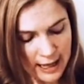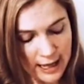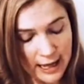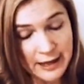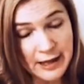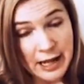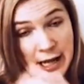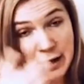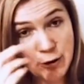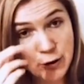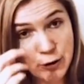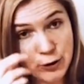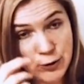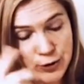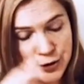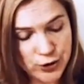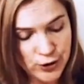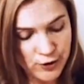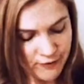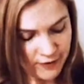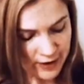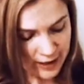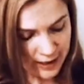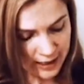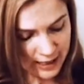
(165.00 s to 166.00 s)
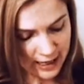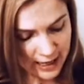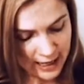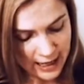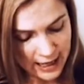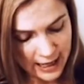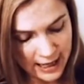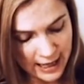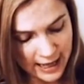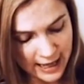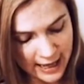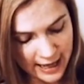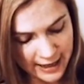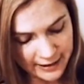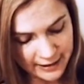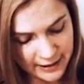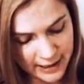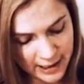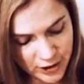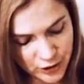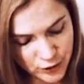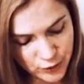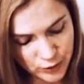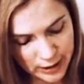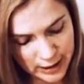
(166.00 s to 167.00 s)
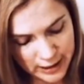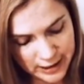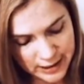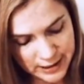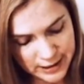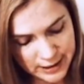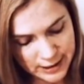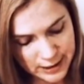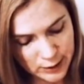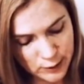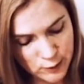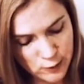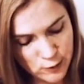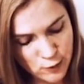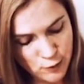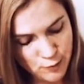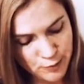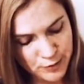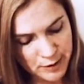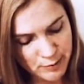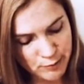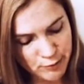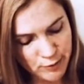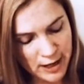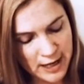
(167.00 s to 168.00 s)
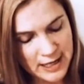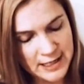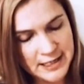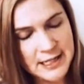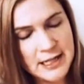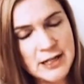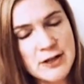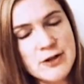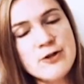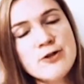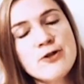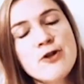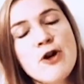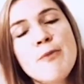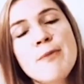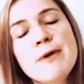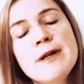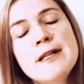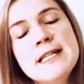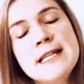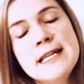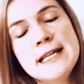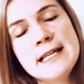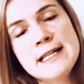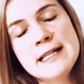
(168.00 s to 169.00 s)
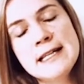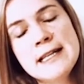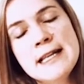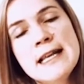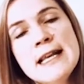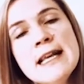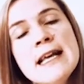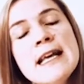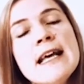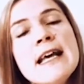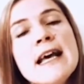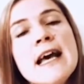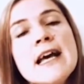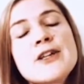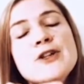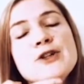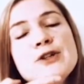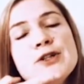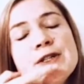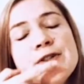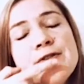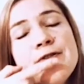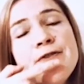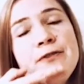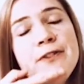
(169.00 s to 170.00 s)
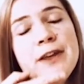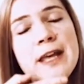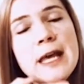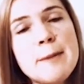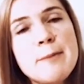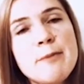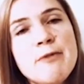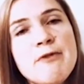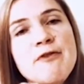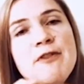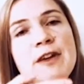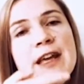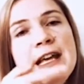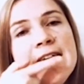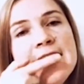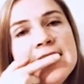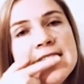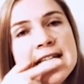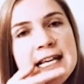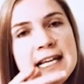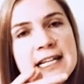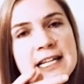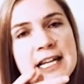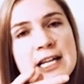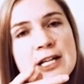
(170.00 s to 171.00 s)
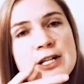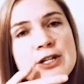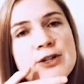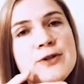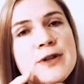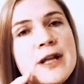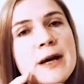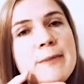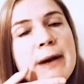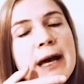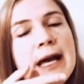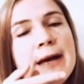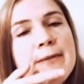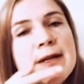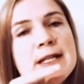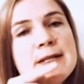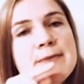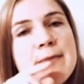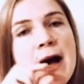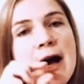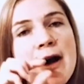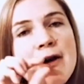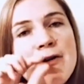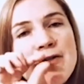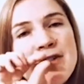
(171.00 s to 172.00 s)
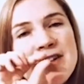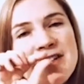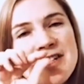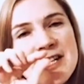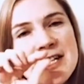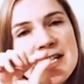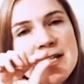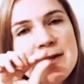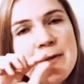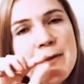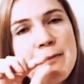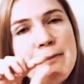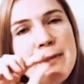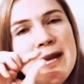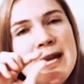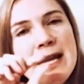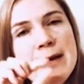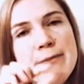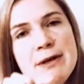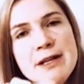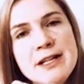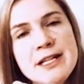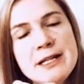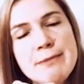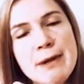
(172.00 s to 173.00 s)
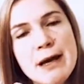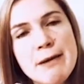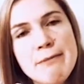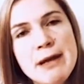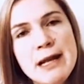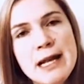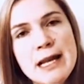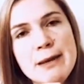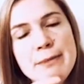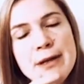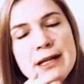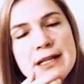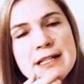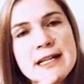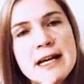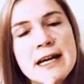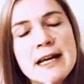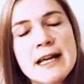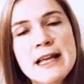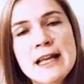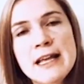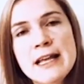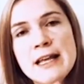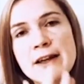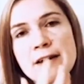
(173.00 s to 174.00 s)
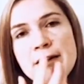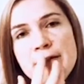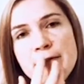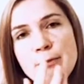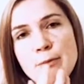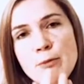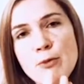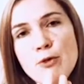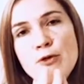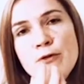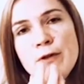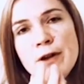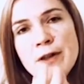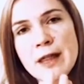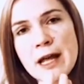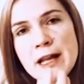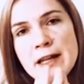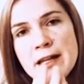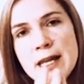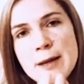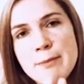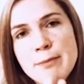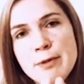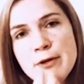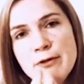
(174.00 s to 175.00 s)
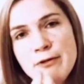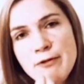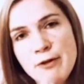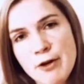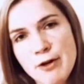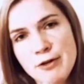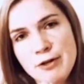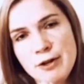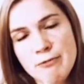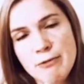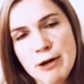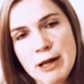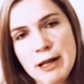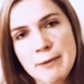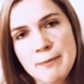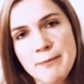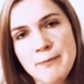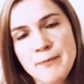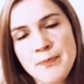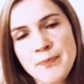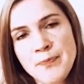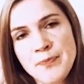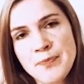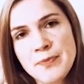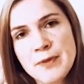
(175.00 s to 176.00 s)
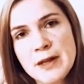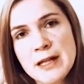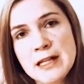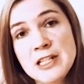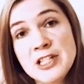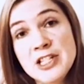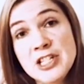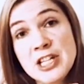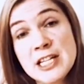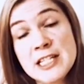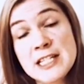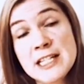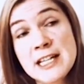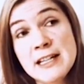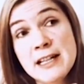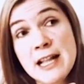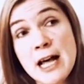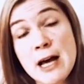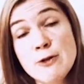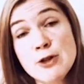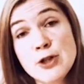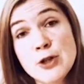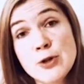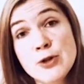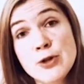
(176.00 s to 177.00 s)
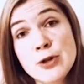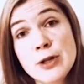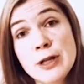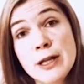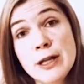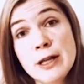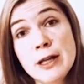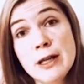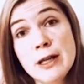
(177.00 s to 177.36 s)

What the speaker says: and then you use your finger and literally scoop the breast and drop it in, and just keep feeding it into the baby's mouth, just millimeter by millimeter, moving that nipple further in. It just allows you to